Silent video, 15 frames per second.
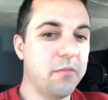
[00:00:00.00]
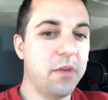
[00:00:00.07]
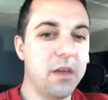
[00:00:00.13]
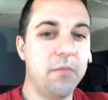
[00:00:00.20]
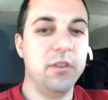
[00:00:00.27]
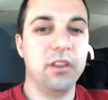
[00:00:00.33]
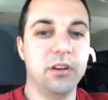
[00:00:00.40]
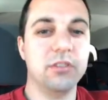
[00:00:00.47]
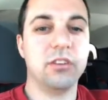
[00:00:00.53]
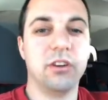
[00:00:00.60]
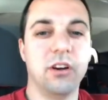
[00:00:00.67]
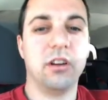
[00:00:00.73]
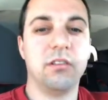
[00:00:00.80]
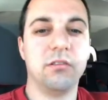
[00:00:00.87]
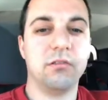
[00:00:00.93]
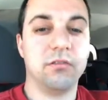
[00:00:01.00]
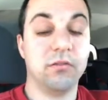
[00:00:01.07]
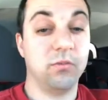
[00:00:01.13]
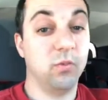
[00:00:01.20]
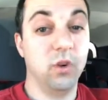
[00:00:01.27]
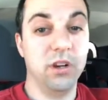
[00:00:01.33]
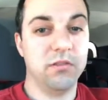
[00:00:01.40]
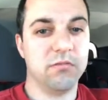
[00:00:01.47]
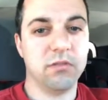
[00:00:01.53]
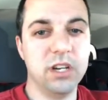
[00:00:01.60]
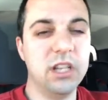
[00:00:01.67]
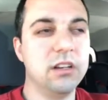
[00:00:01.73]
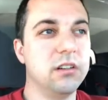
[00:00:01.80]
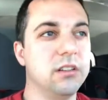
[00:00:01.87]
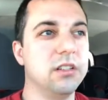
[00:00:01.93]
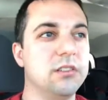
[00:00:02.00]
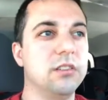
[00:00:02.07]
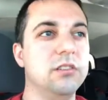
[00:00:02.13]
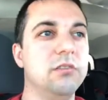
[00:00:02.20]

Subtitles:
Maybe those aren't, one, real, and two,